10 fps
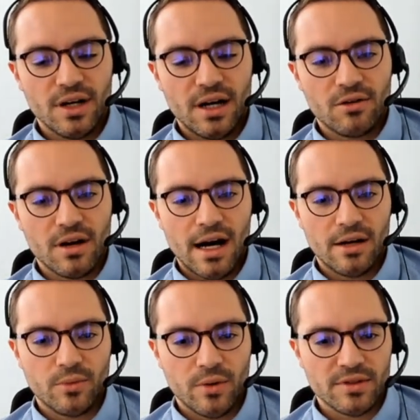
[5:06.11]
our
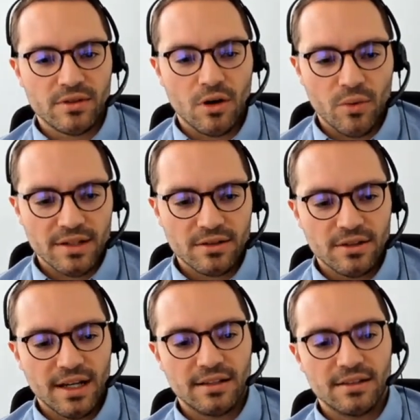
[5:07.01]
hardware was always
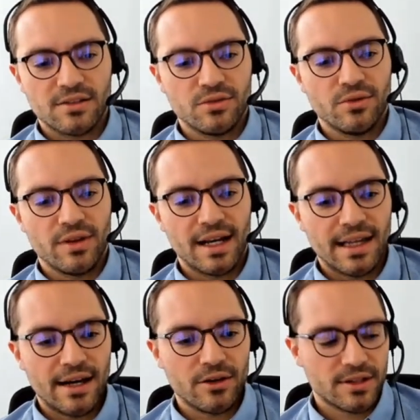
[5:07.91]
connected to the
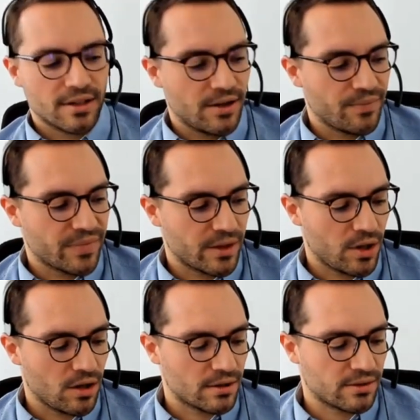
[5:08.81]
cloud that
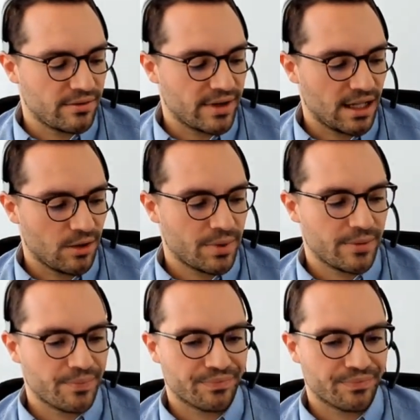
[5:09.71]
we also develop.